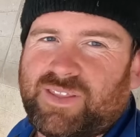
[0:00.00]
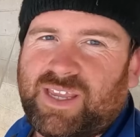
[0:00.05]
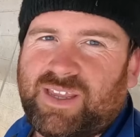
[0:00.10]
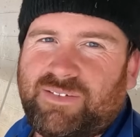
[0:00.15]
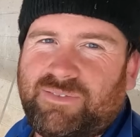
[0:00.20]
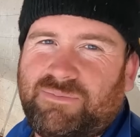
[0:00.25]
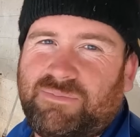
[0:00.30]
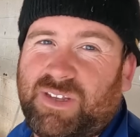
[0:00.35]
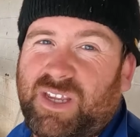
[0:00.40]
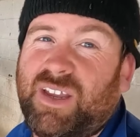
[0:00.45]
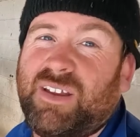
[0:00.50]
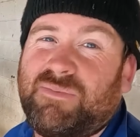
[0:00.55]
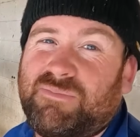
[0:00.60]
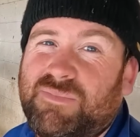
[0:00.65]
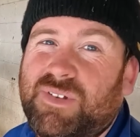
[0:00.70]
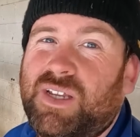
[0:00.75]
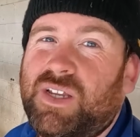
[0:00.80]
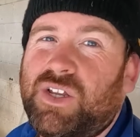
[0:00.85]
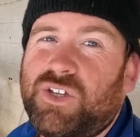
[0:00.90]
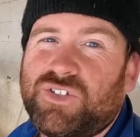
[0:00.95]
That, yeah.
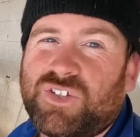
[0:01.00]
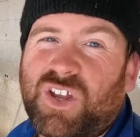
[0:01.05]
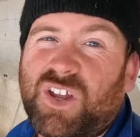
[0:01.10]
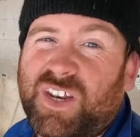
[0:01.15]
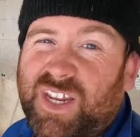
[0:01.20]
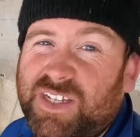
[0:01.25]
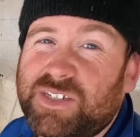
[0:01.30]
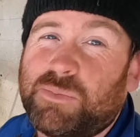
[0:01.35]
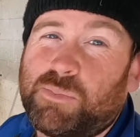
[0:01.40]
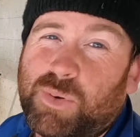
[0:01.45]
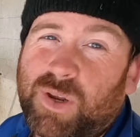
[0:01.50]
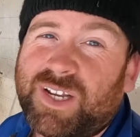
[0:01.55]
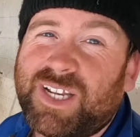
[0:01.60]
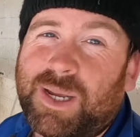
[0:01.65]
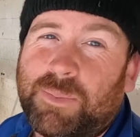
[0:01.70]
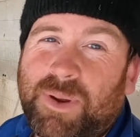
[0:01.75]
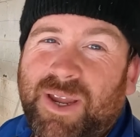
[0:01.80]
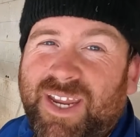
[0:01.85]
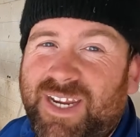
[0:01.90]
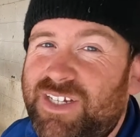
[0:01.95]
So it hasn't picked
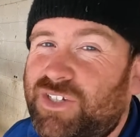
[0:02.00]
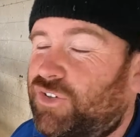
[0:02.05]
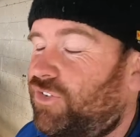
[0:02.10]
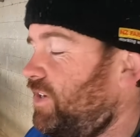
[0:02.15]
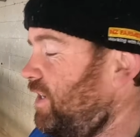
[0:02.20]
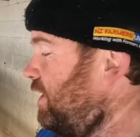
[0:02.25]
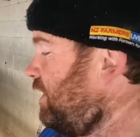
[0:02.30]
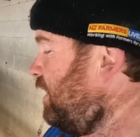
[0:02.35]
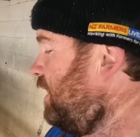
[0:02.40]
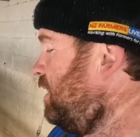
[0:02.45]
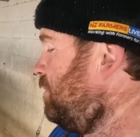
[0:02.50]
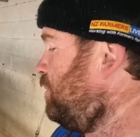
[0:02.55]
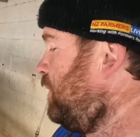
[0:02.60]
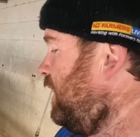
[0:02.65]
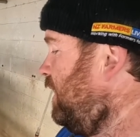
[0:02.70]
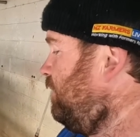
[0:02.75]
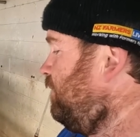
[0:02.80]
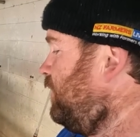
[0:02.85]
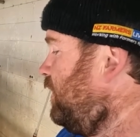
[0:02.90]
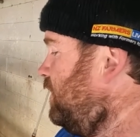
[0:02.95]
up a heat directly,
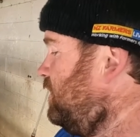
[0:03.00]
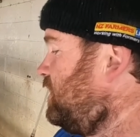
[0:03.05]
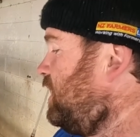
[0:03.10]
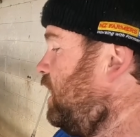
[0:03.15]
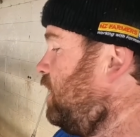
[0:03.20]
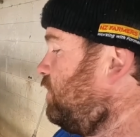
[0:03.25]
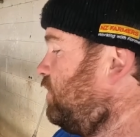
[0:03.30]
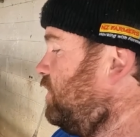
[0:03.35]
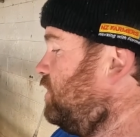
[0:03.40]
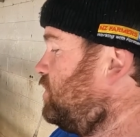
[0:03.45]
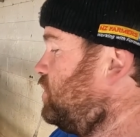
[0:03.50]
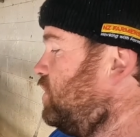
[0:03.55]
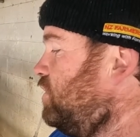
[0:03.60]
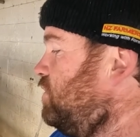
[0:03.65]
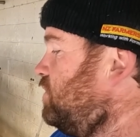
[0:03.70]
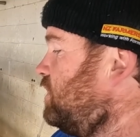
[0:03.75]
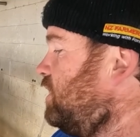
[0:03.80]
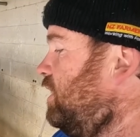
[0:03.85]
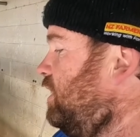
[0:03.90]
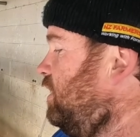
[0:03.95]
but those health
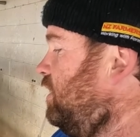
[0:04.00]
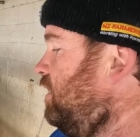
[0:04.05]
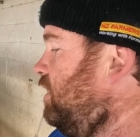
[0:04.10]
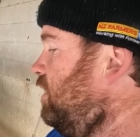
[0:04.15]
issues are